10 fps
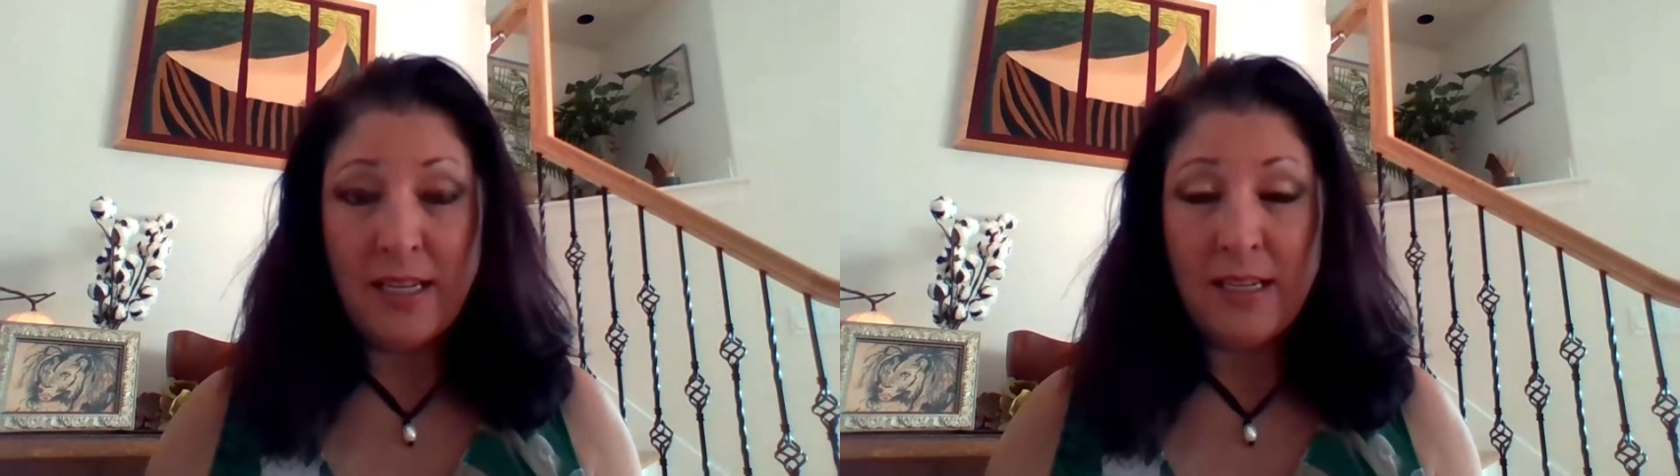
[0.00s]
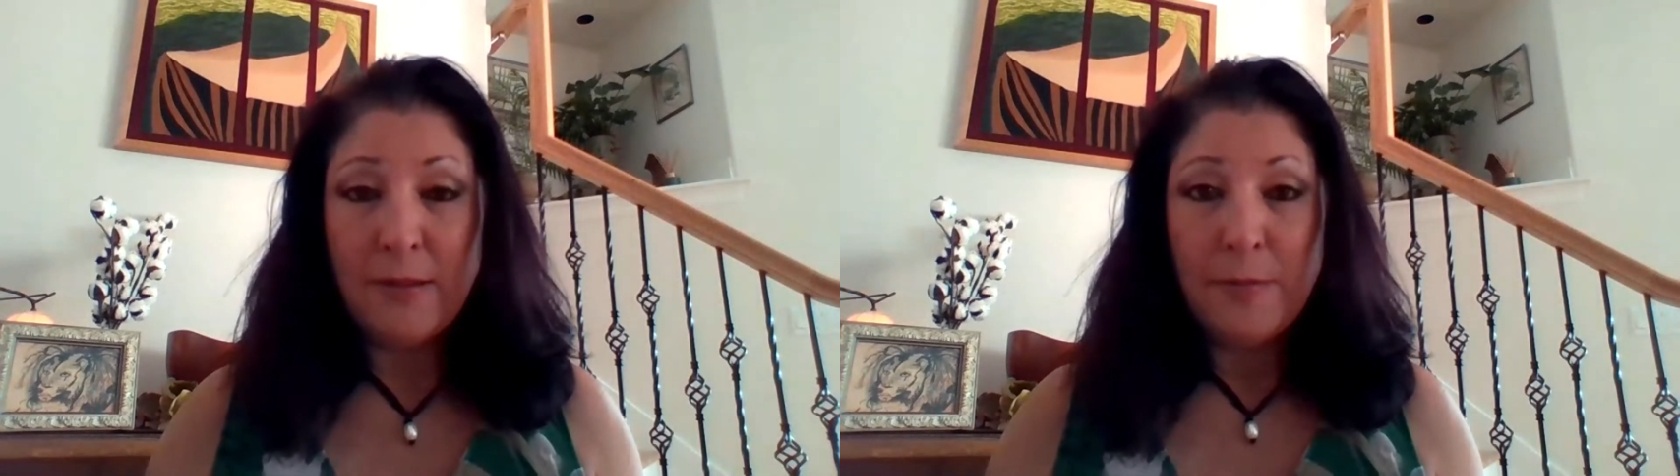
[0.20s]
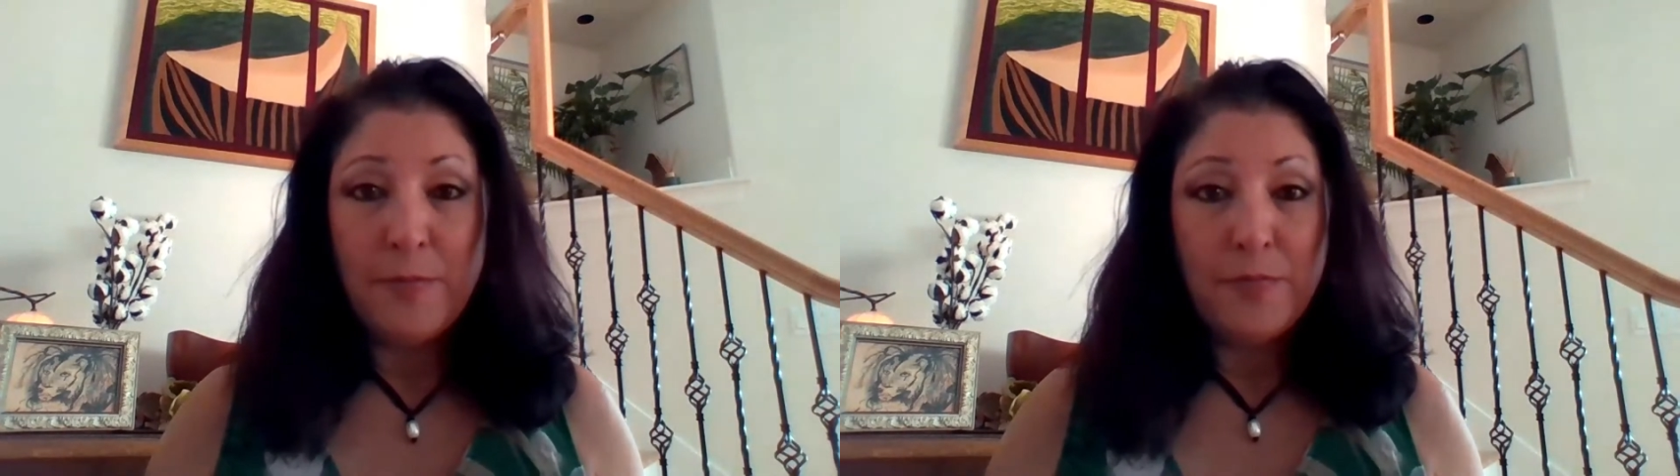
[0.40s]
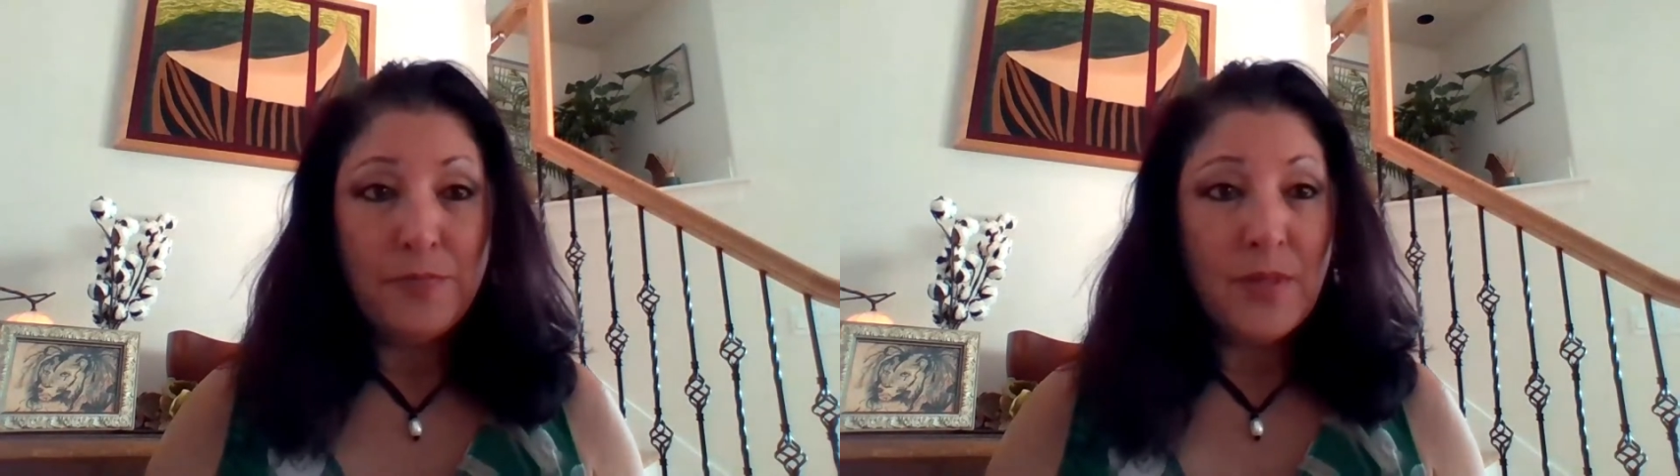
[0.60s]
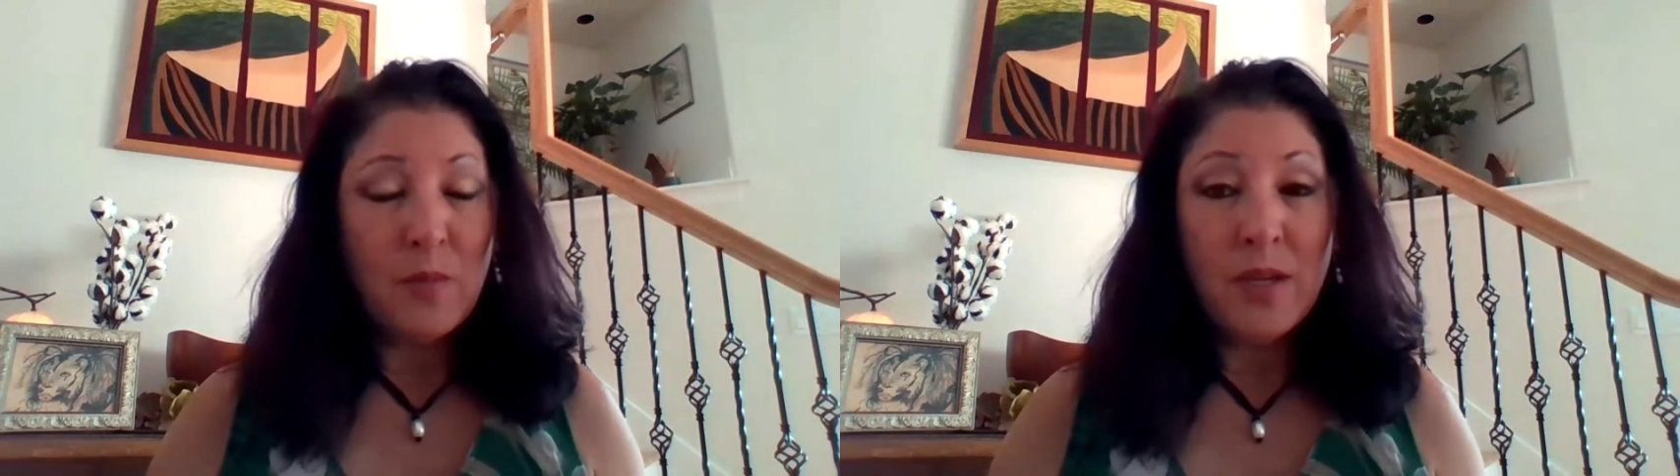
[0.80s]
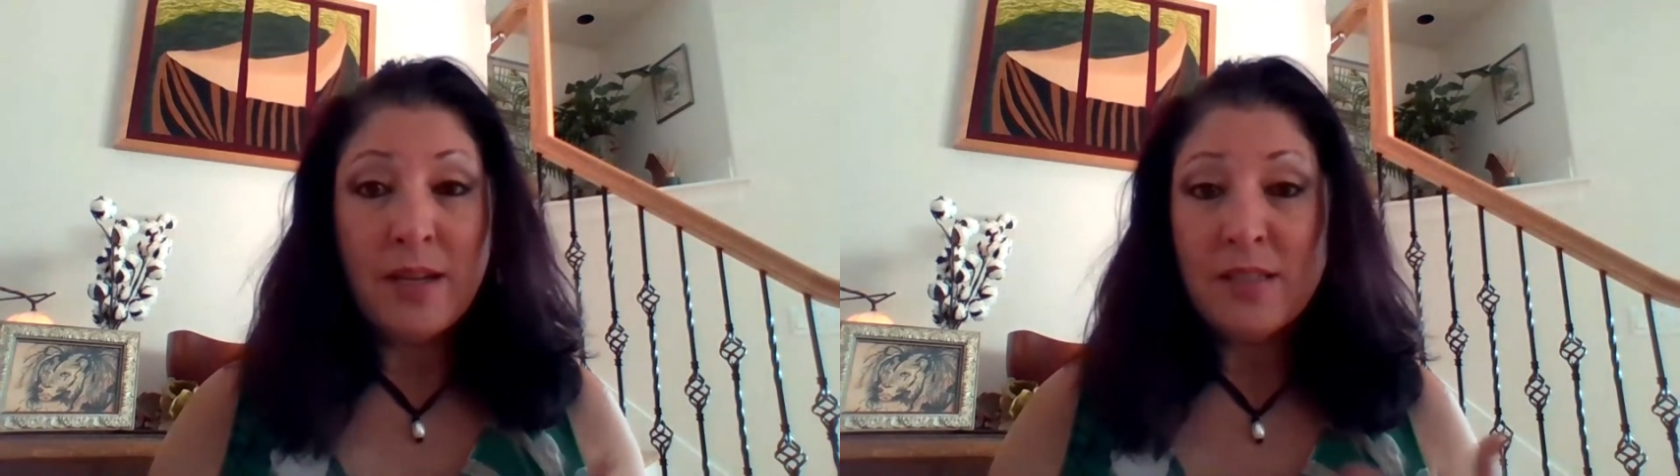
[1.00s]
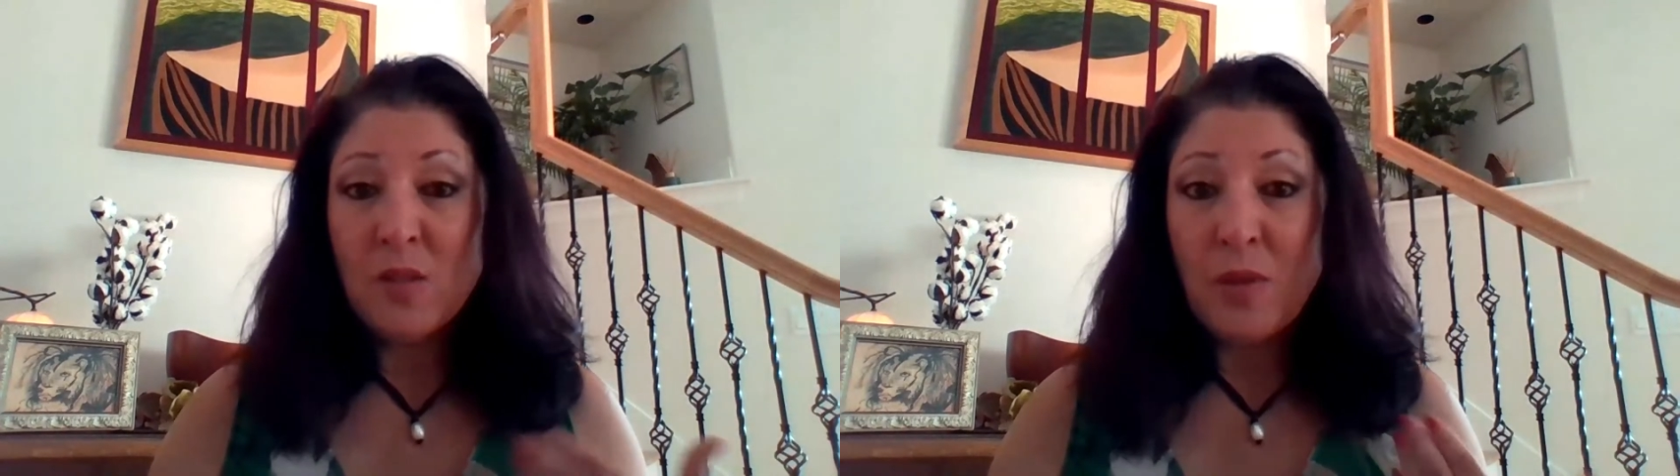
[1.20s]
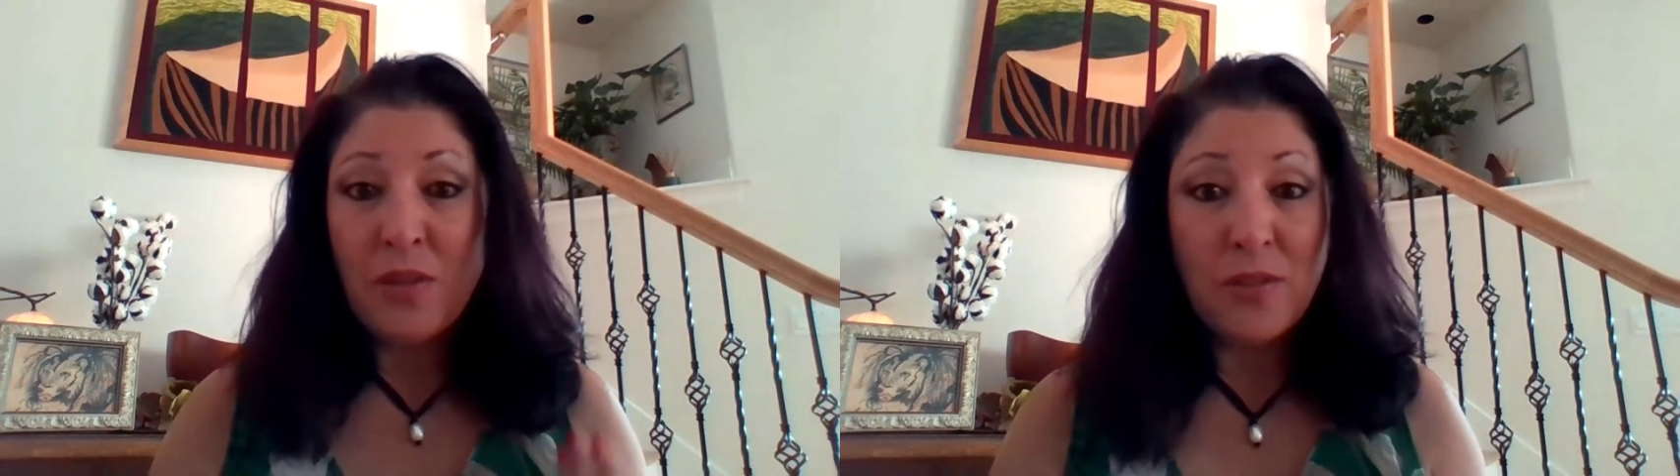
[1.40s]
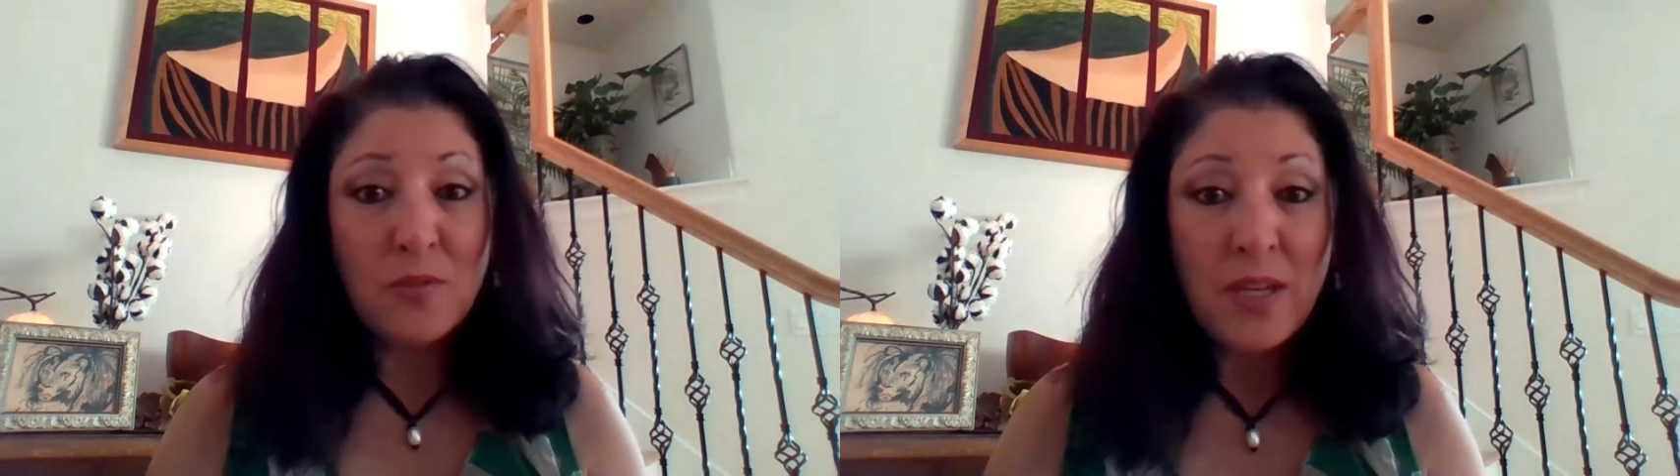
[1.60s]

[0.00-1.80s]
And we got to spend